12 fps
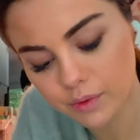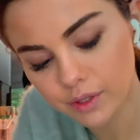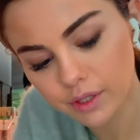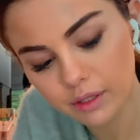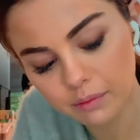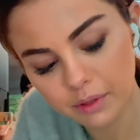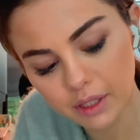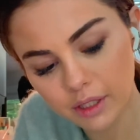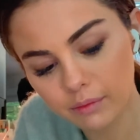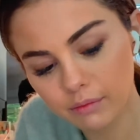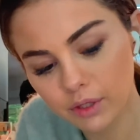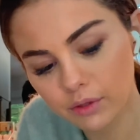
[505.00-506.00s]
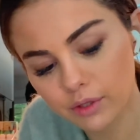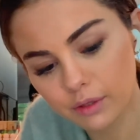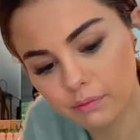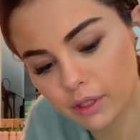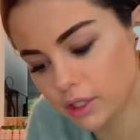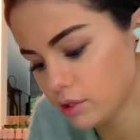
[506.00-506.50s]
one's going to be in a
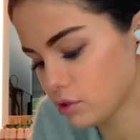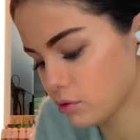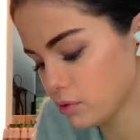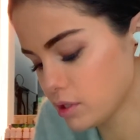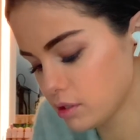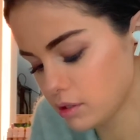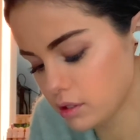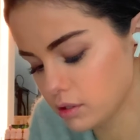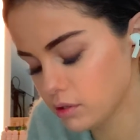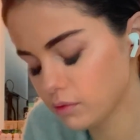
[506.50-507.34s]
muted peach. Where is this